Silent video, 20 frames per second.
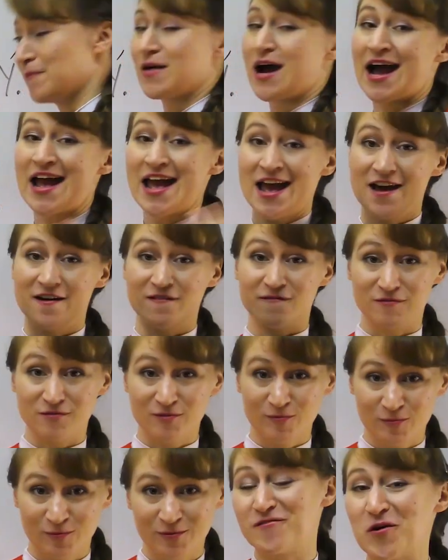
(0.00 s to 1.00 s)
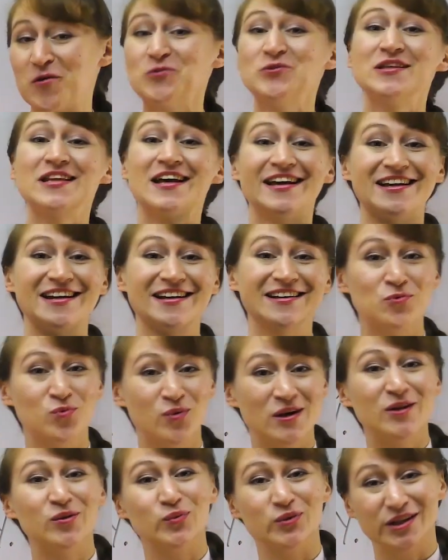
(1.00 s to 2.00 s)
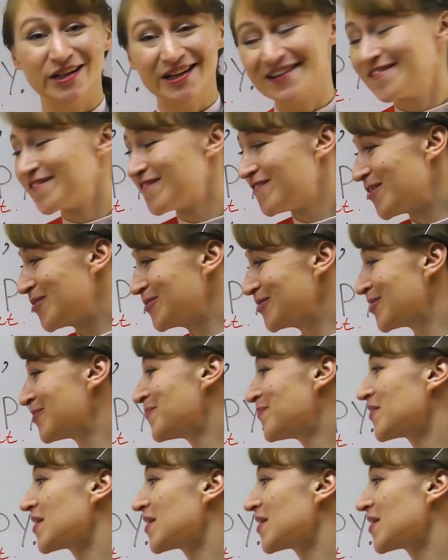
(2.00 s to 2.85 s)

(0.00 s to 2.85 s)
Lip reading: I have a phone, a well-working phone,